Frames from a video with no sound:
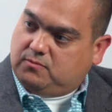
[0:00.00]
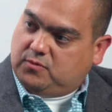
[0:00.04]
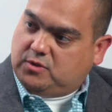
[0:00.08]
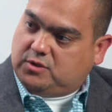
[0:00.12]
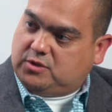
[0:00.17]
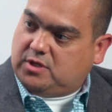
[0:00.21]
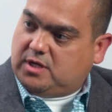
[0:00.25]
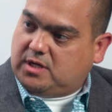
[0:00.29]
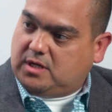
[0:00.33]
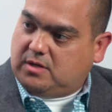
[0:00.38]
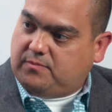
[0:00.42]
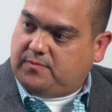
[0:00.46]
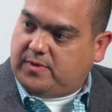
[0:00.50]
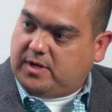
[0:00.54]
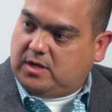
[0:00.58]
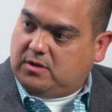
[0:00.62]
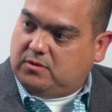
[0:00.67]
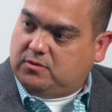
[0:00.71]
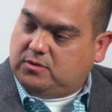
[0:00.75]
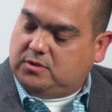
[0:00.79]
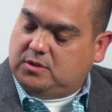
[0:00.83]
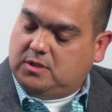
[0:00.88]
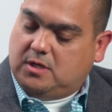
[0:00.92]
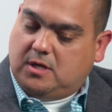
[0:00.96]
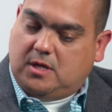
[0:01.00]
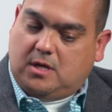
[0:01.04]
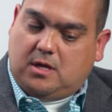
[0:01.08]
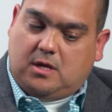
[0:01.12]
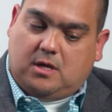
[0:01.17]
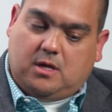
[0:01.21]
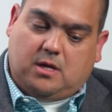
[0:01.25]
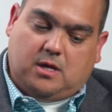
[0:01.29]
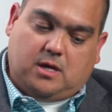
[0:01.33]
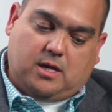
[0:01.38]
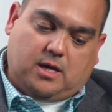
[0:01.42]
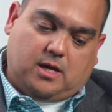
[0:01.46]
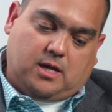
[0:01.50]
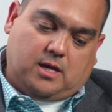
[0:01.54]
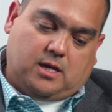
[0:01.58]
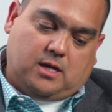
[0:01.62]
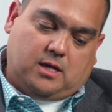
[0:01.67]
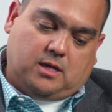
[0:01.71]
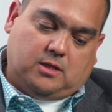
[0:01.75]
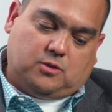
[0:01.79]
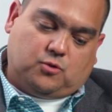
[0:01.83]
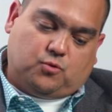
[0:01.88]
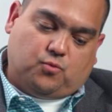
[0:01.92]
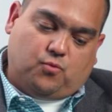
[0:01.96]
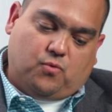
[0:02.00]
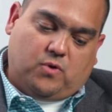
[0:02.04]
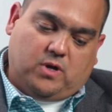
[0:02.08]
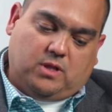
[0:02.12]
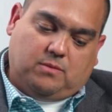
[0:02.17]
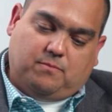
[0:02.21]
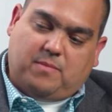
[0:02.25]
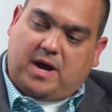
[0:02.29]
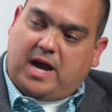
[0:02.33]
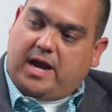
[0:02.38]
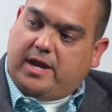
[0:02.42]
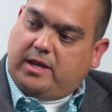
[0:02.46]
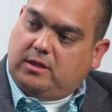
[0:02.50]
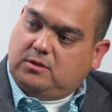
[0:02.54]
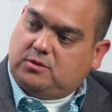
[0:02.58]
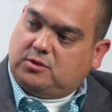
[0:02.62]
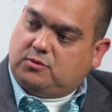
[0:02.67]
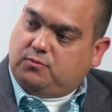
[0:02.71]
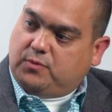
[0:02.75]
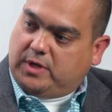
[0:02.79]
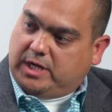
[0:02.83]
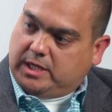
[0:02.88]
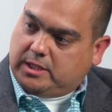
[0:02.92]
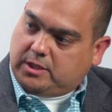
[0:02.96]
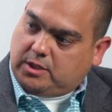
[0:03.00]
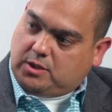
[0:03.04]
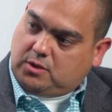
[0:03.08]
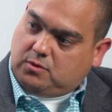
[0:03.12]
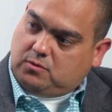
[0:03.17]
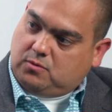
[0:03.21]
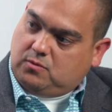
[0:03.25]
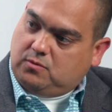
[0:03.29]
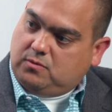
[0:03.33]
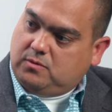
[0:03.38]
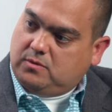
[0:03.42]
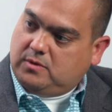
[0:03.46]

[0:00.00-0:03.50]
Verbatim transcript: We're talking about 12 miles radius